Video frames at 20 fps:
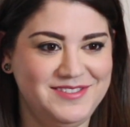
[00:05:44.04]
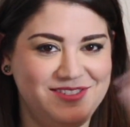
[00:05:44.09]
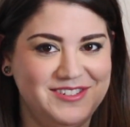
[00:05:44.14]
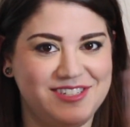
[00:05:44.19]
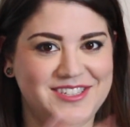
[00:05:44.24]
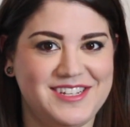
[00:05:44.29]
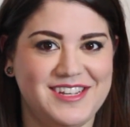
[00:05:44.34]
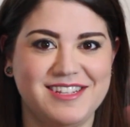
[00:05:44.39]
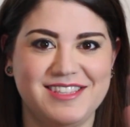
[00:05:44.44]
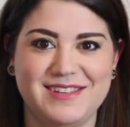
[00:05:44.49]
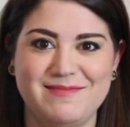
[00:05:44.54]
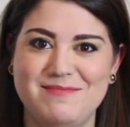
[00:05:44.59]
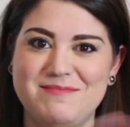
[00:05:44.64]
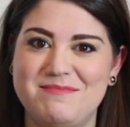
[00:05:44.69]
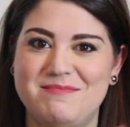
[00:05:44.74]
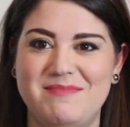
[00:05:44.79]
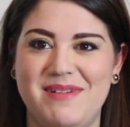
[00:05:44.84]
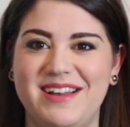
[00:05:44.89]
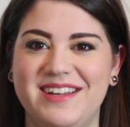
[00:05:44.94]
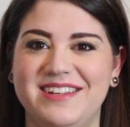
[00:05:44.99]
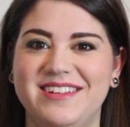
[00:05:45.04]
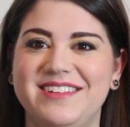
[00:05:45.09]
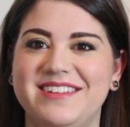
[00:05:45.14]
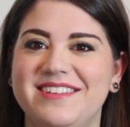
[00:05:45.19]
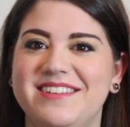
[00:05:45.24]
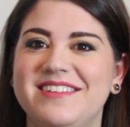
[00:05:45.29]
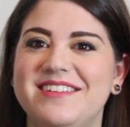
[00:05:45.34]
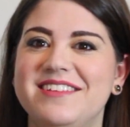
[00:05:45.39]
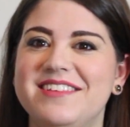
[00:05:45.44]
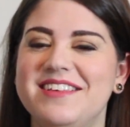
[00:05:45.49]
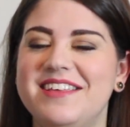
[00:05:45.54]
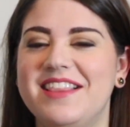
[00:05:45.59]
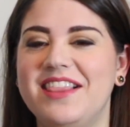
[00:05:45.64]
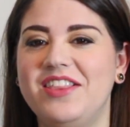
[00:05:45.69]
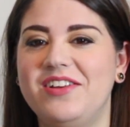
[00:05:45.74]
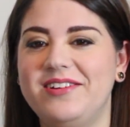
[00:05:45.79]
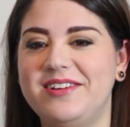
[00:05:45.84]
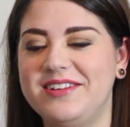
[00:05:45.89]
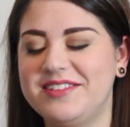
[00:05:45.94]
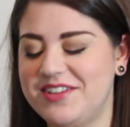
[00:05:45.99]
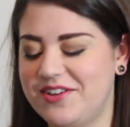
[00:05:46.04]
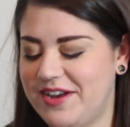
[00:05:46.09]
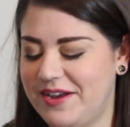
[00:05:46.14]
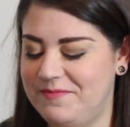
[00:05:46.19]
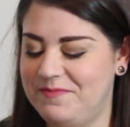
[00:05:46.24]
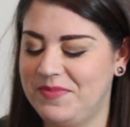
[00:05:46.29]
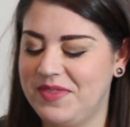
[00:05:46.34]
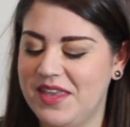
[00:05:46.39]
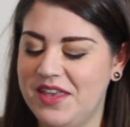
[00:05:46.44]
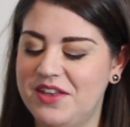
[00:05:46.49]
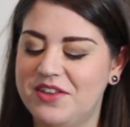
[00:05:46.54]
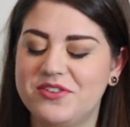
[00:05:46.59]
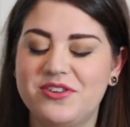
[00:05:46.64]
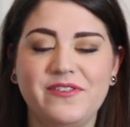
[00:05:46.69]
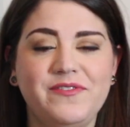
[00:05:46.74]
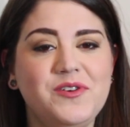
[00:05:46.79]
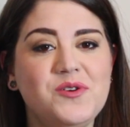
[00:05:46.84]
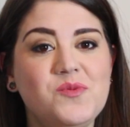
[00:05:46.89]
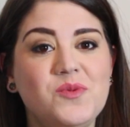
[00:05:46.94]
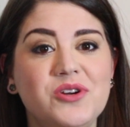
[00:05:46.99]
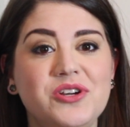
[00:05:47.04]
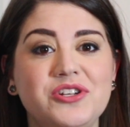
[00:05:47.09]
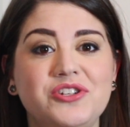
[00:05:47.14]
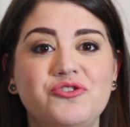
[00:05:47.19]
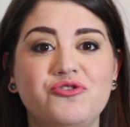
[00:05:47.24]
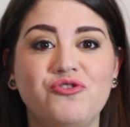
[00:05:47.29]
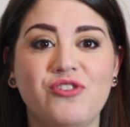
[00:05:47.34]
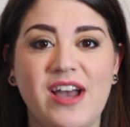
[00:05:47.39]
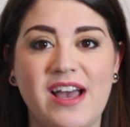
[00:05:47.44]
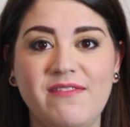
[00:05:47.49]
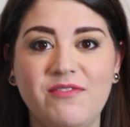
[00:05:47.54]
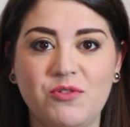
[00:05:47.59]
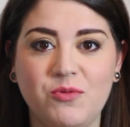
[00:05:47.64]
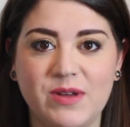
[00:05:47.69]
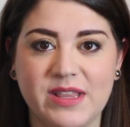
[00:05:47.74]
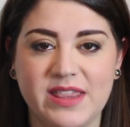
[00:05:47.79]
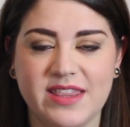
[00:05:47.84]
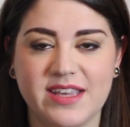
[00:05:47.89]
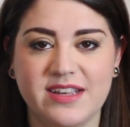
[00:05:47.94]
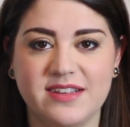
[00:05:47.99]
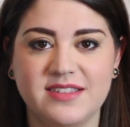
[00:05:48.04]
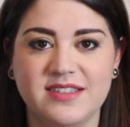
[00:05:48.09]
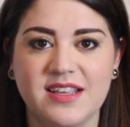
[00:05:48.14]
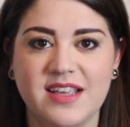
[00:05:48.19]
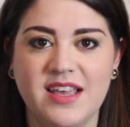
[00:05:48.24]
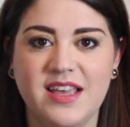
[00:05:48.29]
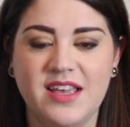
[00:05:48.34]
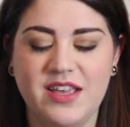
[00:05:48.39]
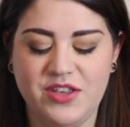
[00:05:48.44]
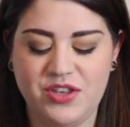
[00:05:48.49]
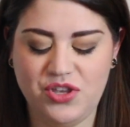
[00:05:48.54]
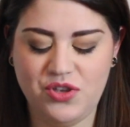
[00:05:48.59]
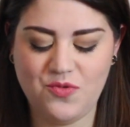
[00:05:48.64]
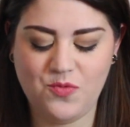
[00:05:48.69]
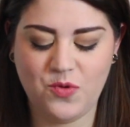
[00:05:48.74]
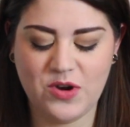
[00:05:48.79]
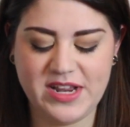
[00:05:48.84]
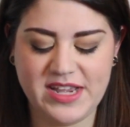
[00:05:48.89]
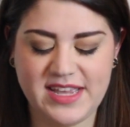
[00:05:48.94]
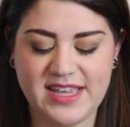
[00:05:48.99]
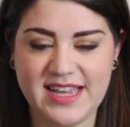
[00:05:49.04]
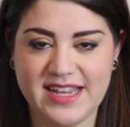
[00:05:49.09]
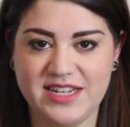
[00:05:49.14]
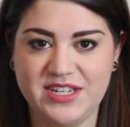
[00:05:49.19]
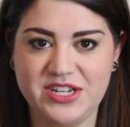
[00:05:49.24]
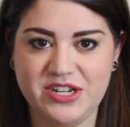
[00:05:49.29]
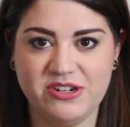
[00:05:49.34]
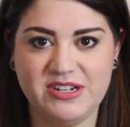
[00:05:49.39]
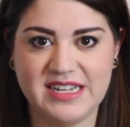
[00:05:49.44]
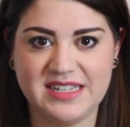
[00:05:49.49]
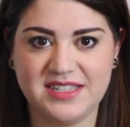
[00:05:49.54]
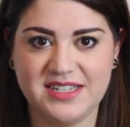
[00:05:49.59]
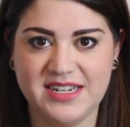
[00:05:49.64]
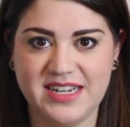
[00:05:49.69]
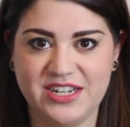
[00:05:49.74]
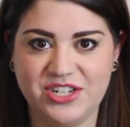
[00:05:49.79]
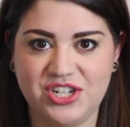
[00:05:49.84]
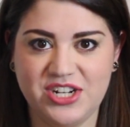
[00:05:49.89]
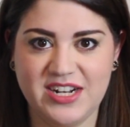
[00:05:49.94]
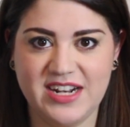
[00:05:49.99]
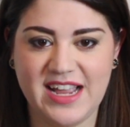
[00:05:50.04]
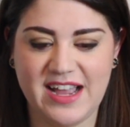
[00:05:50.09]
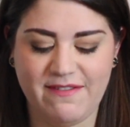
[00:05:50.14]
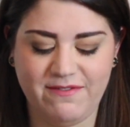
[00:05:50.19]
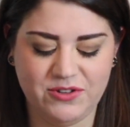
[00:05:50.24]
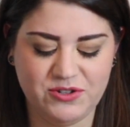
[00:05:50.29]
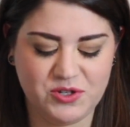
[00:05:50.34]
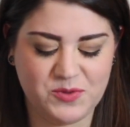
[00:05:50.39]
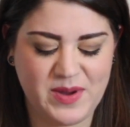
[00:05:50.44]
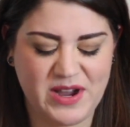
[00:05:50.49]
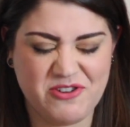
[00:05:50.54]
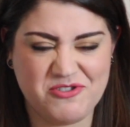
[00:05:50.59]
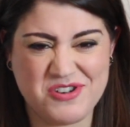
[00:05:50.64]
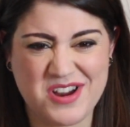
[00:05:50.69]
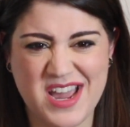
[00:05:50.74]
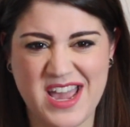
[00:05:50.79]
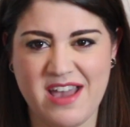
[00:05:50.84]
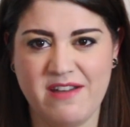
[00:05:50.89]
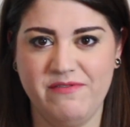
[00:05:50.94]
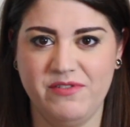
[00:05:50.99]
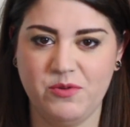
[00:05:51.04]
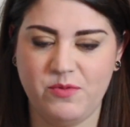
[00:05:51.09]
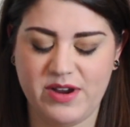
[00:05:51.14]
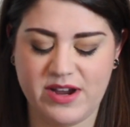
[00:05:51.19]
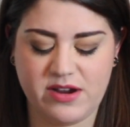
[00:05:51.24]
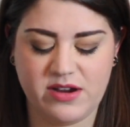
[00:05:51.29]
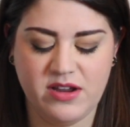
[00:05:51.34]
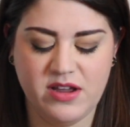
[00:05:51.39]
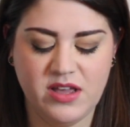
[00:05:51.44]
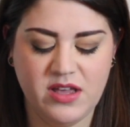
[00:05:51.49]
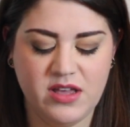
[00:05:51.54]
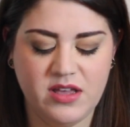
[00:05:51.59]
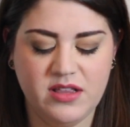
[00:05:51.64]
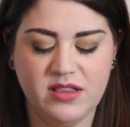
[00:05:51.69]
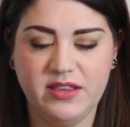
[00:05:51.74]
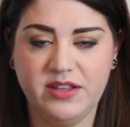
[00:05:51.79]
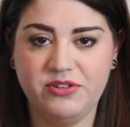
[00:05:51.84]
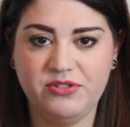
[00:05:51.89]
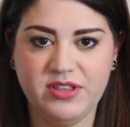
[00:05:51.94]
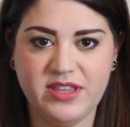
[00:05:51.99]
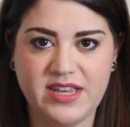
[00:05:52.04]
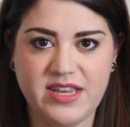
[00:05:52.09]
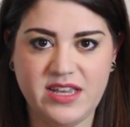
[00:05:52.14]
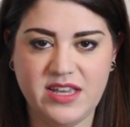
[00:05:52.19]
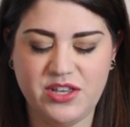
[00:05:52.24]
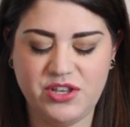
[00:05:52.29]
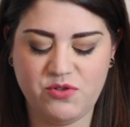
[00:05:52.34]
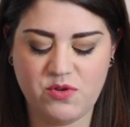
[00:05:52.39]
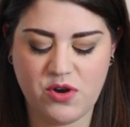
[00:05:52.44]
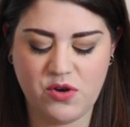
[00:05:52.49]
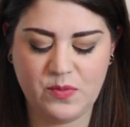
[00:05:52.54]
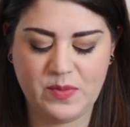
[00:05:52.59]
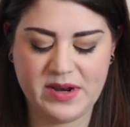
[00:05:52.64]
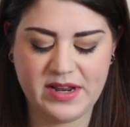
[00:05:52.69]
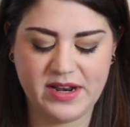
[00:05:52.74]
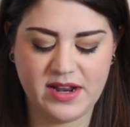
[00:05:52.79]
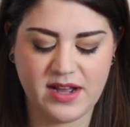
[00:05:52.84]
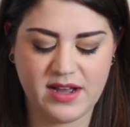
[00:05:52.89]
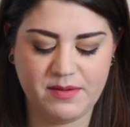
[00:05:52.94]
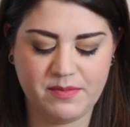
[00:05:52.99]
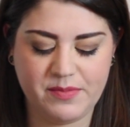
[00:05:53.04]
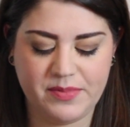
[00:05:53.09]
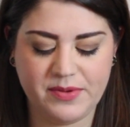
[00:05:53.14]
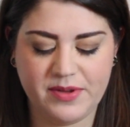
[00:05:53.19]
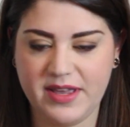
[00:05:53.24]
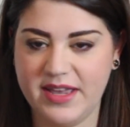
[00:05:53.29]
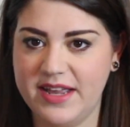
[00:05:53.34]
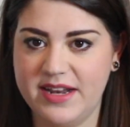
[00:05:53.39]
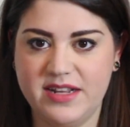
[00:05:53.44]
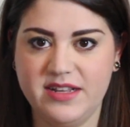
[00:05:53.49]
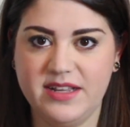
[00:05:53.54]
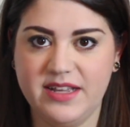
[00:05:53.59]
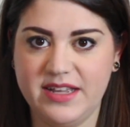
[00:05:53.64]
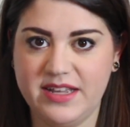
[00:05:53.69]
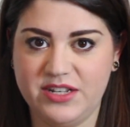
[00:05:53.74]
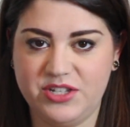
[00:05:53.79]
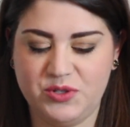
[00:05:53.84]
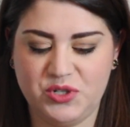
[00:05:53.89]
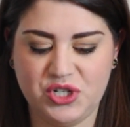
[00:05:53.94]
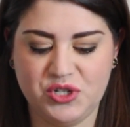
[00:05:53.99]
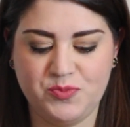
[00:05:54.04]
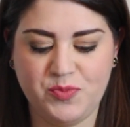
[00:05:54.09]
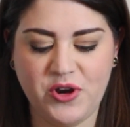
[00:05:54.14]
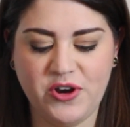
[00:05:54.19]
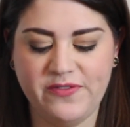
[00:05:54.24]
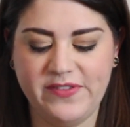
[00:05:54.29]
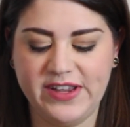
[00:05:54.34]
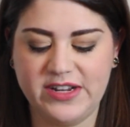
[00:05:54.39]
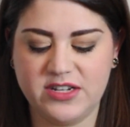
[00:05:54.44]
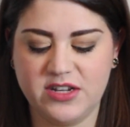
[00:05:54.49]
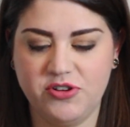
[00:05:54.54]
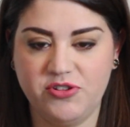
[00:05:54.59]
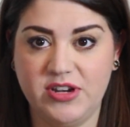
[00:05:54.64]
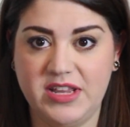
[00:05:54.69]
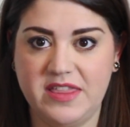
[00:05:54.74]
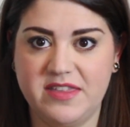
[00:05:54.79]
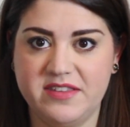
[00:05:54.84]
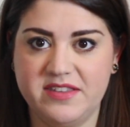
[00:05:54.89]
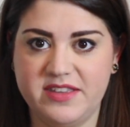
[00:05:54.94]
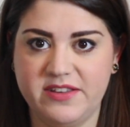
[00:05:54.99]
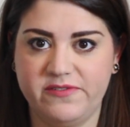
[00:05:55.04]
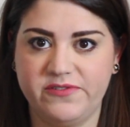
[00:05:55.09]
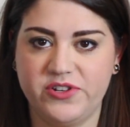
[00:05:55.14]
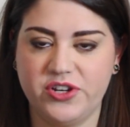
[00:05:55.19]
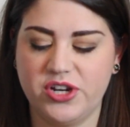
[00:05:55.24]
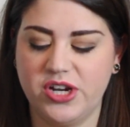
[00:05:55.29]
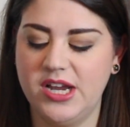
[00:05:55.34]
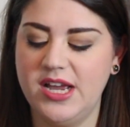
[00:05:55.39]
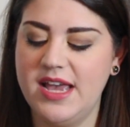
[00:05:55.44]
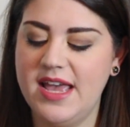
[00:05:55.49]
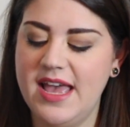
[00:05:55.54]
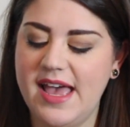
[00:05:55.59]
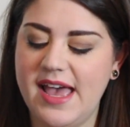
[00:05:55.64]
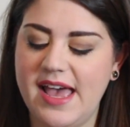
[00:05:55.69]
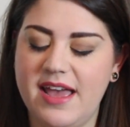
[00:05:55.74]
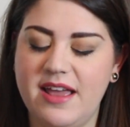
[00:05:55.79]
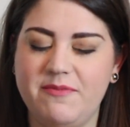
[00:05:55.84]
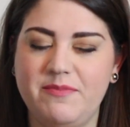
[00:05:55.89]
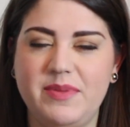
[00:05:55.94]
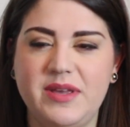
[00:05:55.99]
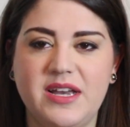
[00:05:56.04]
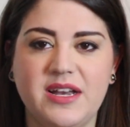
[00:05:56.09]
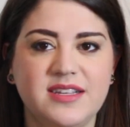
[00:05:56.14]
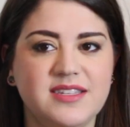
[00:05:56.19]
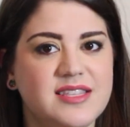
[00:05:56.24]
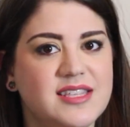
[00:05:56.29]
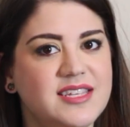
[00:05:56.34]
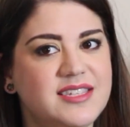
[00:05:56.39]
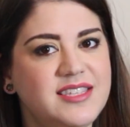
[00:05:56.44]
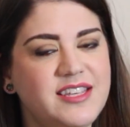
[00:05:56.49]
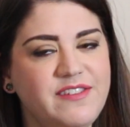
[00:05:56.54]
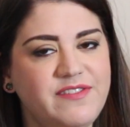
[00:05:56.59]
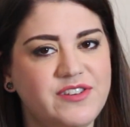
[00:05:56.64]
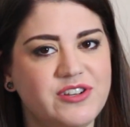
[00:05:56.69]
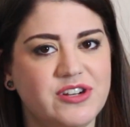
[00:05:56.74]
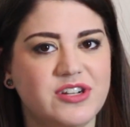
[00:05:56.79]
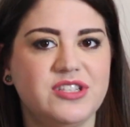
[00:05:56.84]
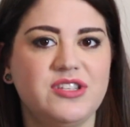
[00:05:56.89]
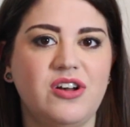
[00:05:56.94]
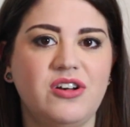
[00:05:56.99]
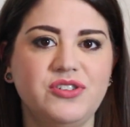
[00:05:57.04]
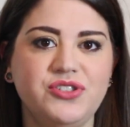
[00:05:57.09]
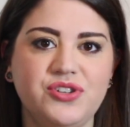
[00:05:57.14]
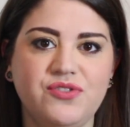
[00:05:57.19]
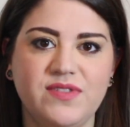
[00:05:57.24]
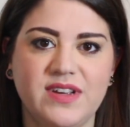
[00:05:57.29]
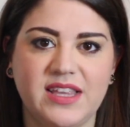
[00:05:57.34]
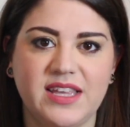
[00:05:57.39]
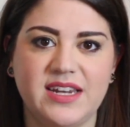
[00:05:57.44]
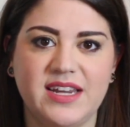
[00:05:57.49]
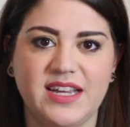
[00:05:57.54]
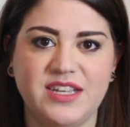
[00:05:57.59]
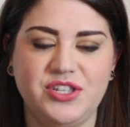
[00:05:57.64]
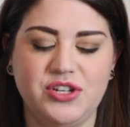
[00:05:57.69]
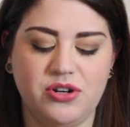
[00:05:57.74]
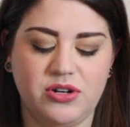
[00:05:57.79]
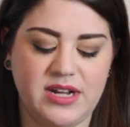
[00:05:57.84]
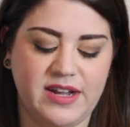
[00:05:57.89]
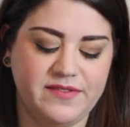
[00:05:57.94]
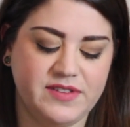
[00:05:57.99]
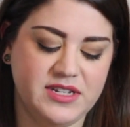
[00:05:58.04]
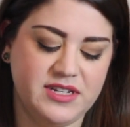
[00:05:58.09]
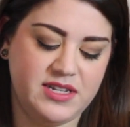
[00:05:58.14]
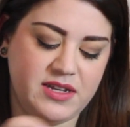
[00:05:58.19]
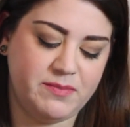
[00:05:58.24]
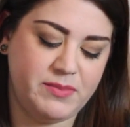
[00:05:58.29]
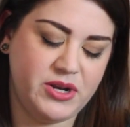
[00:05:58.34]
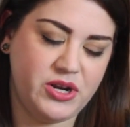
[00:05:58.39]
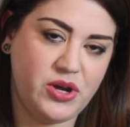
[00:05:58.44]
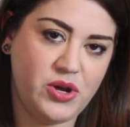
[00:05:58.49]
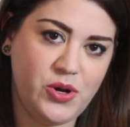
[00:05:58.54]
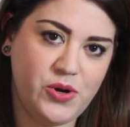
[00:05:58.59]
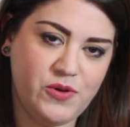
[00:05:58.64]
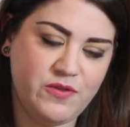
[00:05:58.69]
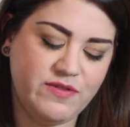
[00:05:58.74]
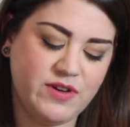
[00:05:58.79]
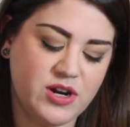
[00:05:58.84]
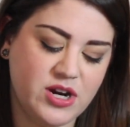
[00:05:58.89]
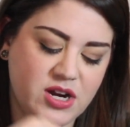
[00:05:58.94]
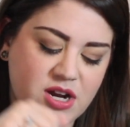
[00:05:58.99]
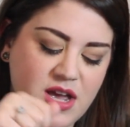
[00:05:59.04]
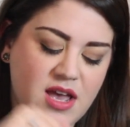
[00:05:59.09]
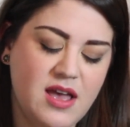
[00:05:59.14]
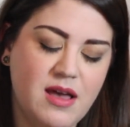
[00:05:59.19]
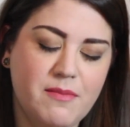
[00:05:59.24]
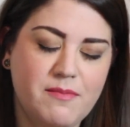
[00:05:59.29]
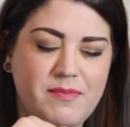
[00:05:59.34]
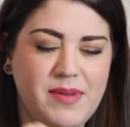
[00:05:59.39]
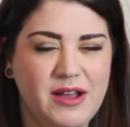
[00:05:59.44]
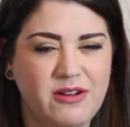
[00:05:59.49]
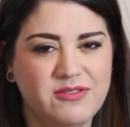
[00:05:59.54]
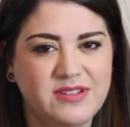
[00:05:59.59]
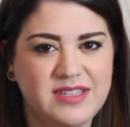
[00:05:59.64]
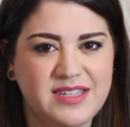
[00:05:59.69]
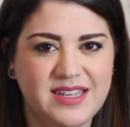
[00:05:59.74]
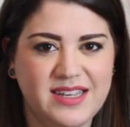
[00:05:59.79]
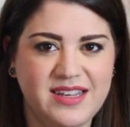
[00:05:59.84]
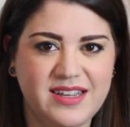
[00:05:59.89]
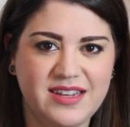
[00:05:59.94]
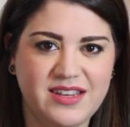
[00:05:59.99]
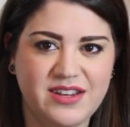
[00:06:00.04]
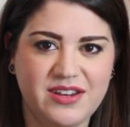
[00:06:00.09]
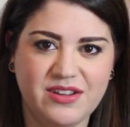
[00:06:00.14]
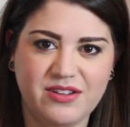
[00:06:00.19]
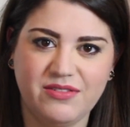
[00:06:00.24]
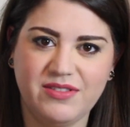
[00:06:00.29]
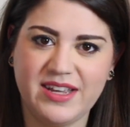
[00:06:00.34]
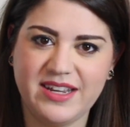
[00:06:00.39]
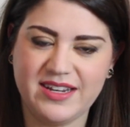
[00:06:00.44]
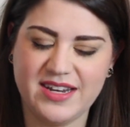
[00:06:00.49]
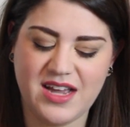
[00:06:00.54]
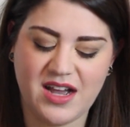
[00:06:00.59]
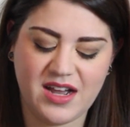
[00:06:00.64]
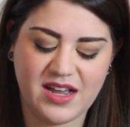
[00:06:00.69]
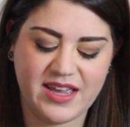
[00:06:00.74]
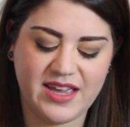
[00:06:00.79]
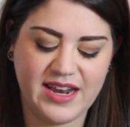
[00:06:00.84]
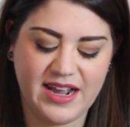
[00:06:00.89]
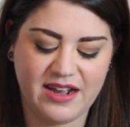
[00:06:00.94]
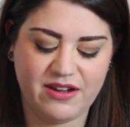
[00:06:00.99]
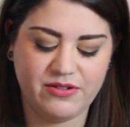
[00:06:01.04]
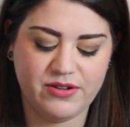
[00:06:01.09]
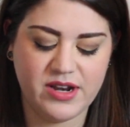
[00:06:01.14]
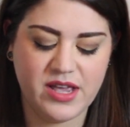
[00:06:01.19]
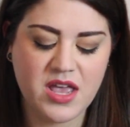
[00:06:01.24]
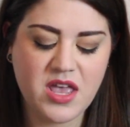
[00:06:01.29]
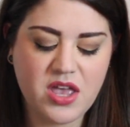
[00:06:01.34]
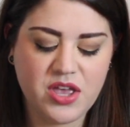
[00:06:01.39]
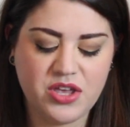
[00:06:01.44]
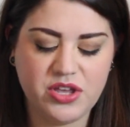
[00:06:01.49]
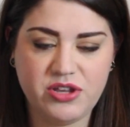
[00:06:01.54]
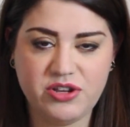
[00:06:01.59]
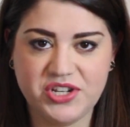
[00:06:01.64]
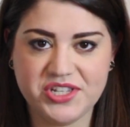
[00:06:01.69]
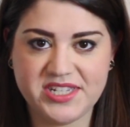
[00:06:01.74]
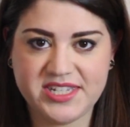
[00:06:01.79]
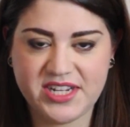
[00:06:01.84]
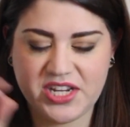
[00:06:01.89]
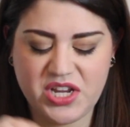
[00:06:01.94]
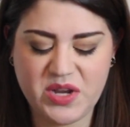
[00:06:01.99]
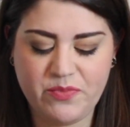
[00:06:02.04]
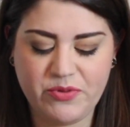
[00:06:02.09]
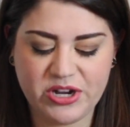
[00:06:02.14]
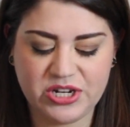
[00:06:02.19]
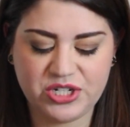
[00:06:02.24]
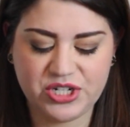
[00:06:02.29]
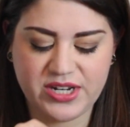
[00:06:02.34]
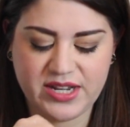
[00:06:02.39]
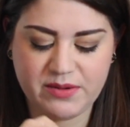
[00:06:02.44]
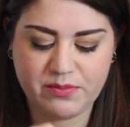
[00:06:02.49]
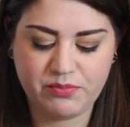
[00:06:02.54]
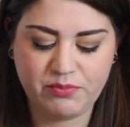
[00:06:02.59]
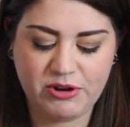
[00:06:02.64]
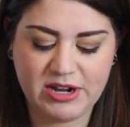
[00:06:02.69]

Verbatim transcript: just got some of my lungs. Okay, so if you were to travel with this, you wouldn't get to your destination and have loose powder everywhere. Literally, you open it up and it's just perfect underneath the sifter. And because of the sifter, it's also really nice. You don't have to dip it over, bounce it, you know, like knock it out. You just stick your brush in it,